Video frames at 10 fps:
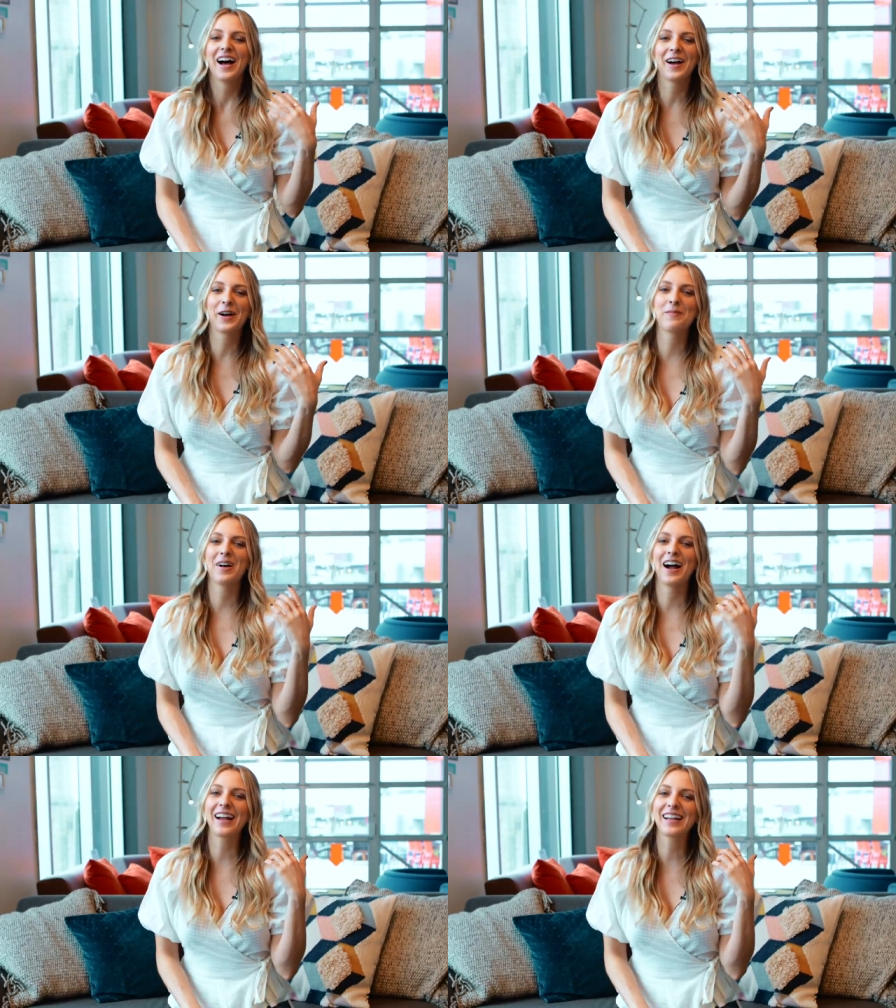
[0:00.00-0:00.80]
Um,
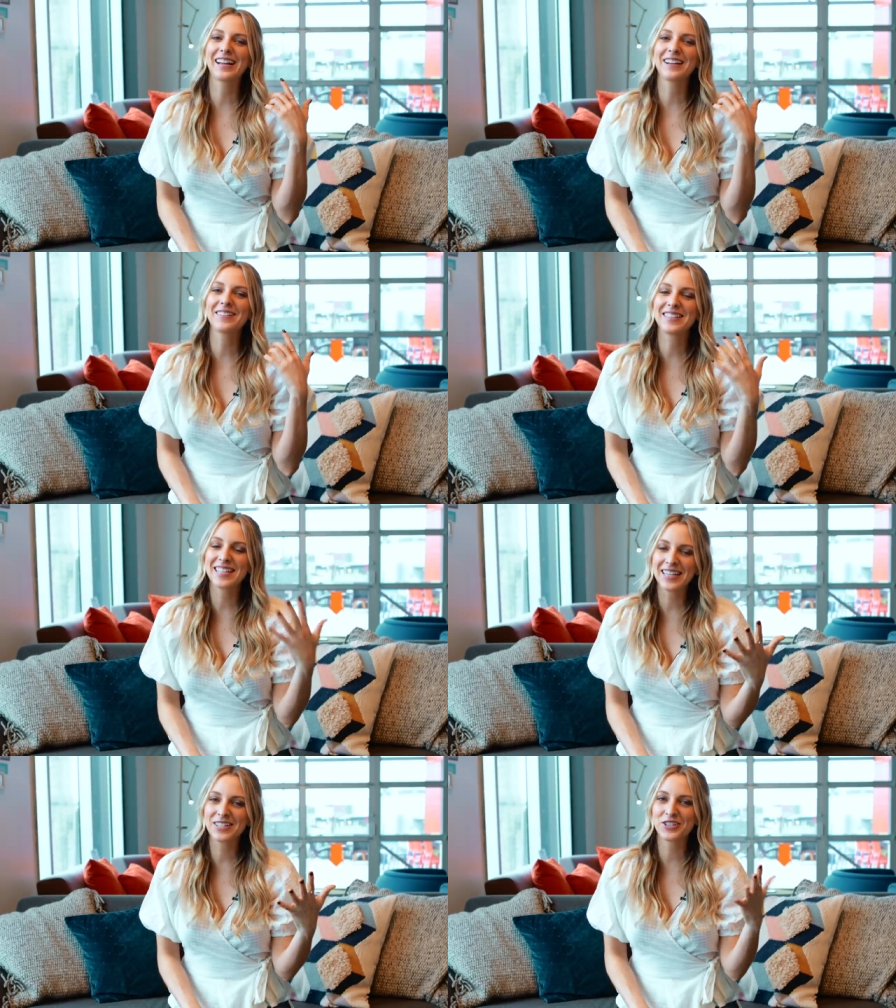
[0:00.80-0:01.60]
I
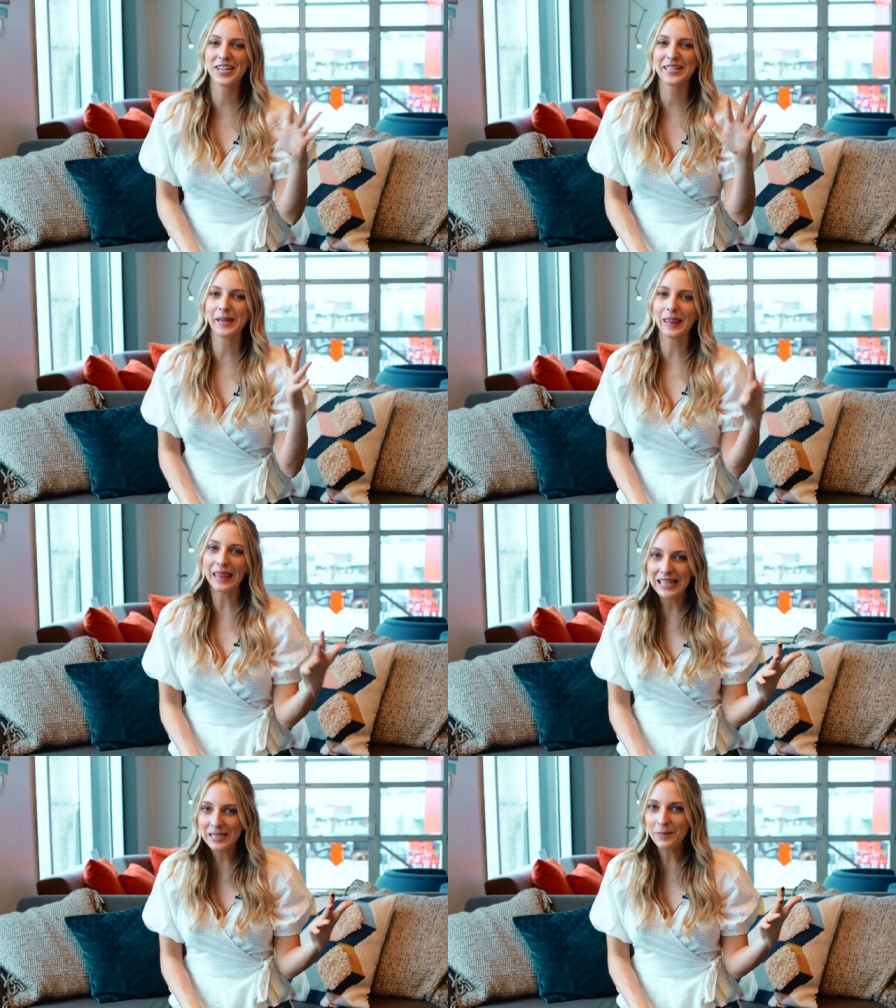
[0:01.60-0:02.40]
did cheat a
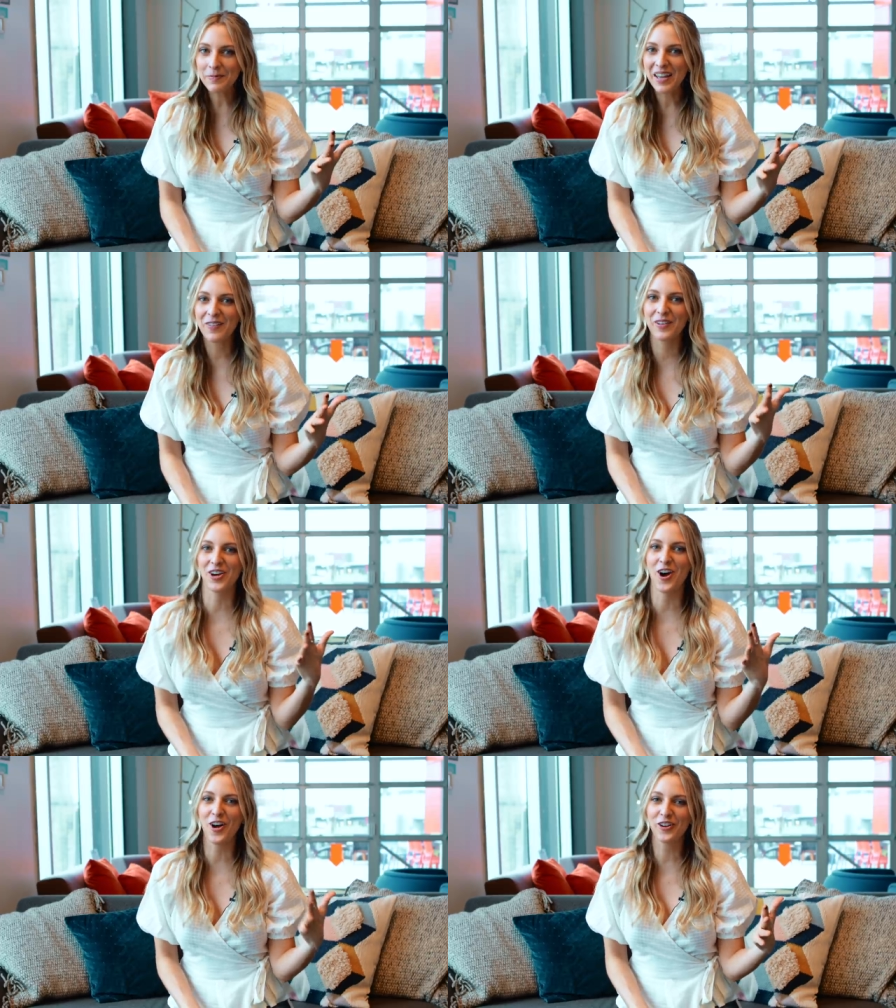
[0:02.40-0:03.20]
little bit with
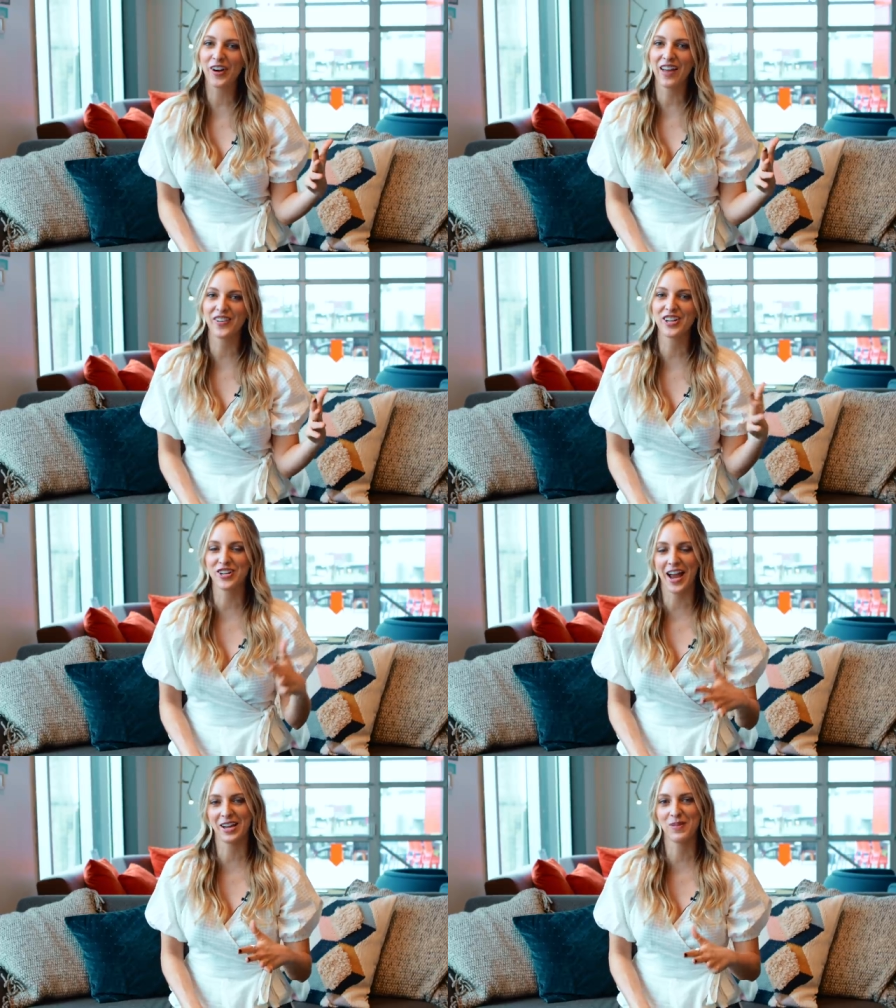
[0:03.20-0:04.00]
the holographic
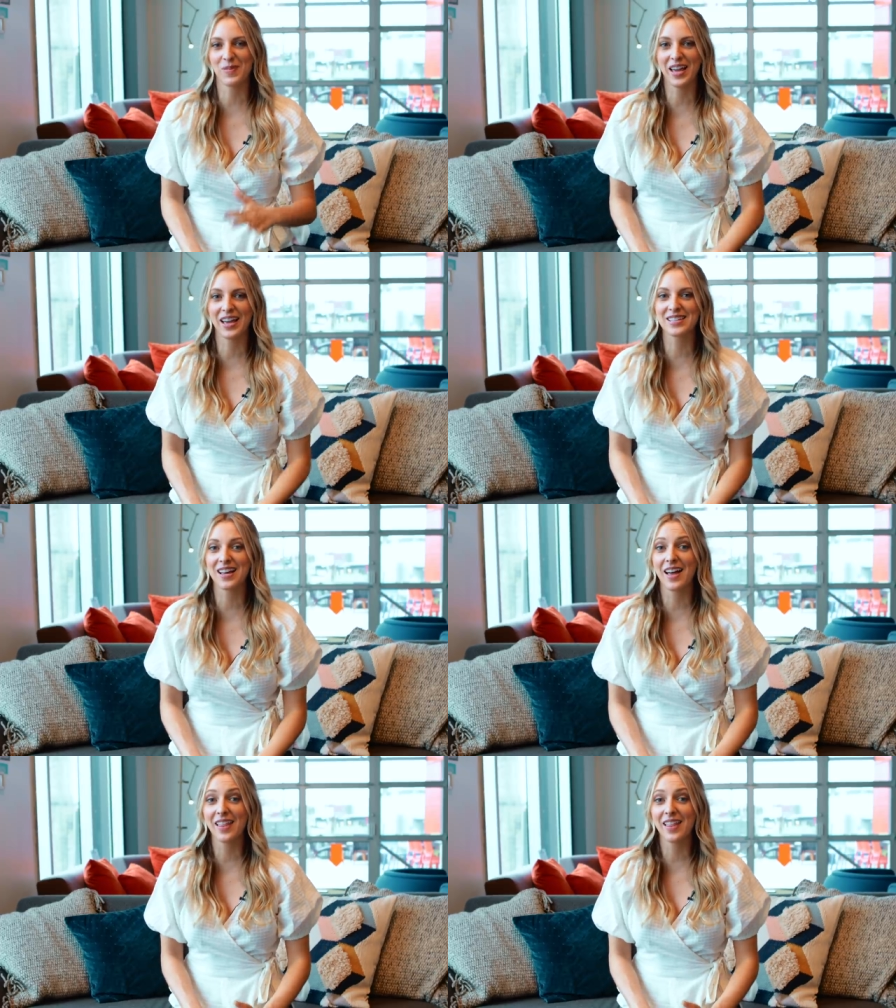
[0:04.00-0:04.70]
jacket because